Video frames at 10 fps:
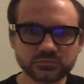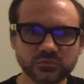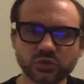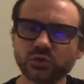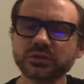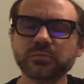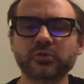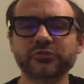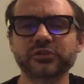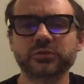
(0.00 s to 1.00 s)
totally
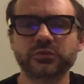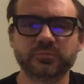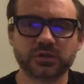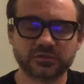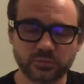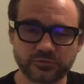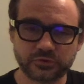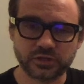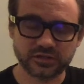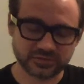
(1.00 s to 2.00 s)
personally responsible for
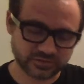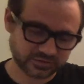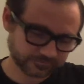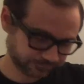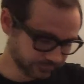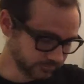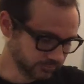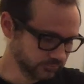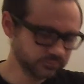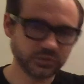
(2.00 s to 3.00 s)
your essence.
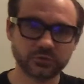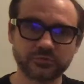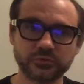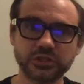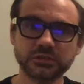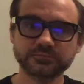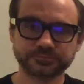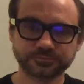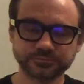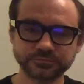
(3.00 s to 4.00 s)
You're free,
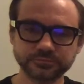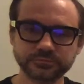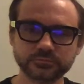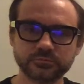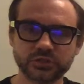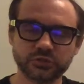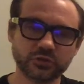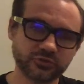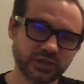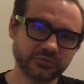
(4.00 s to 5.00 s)
but you
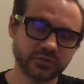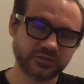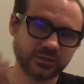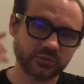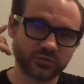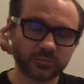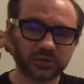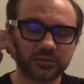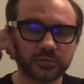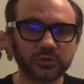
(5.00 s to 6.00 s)
also have to accept the
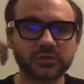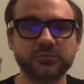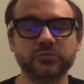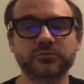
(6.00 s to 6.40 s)
responsibility for your